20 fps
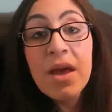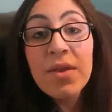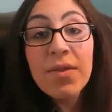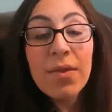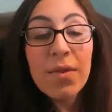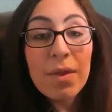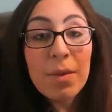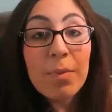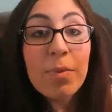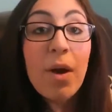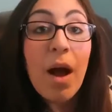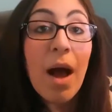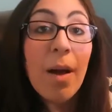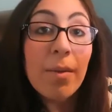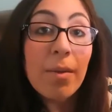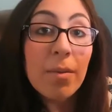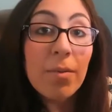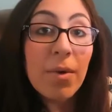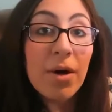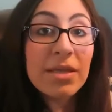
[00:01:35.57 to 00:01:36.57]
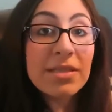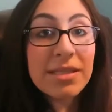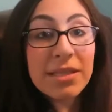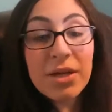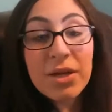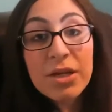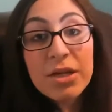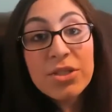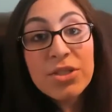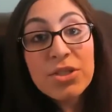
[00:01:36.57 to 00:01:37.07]
The only problem was I
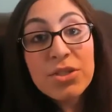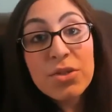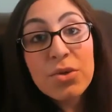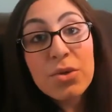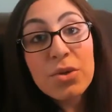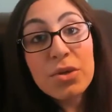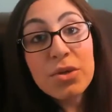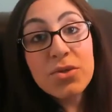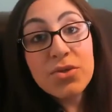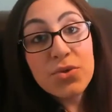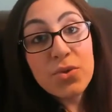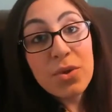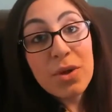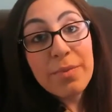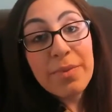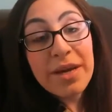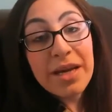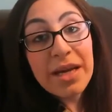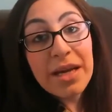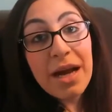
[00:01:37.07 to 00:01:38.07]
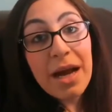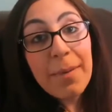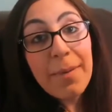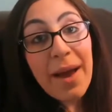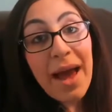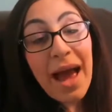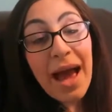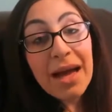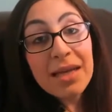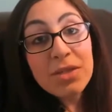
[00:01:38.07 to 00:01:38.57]
couldn't just go to the store and pick it up. I
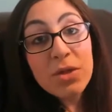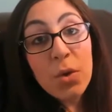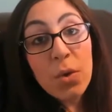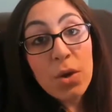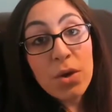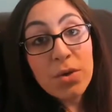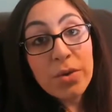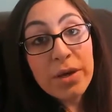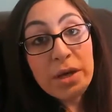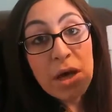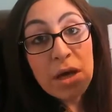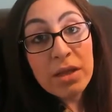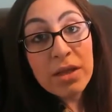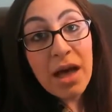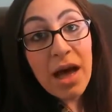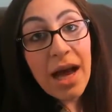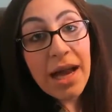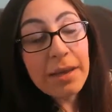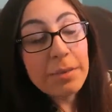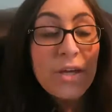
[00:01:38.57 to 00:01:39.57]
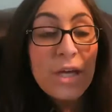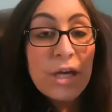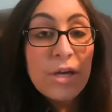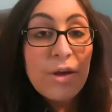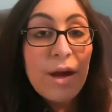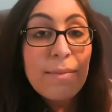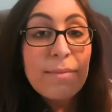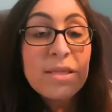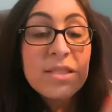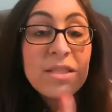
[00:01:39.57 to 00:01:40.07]
had to order it online. You can
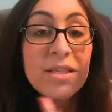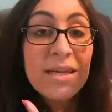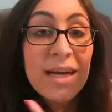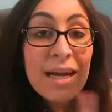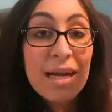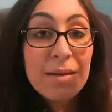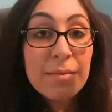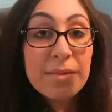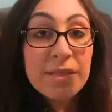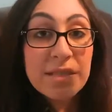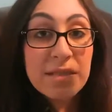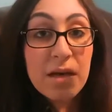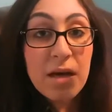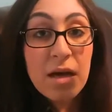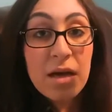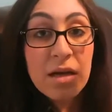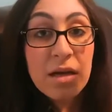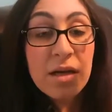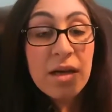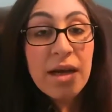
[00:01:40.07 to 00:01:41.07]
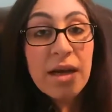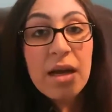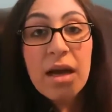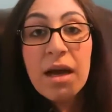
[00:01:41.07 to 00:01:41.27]
grab this on Amazon.